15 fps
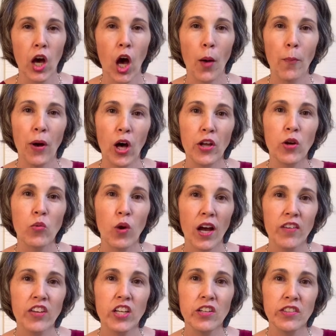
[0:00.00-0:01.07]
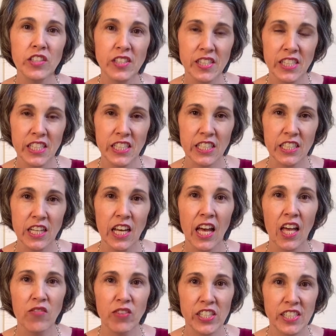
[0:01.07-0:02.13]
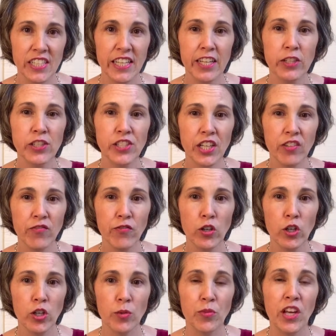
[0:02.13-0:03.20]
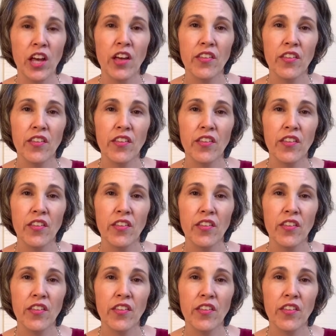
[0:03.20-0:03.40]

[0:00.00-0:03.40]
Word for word: Upon arriving on the scene, investigators confirmed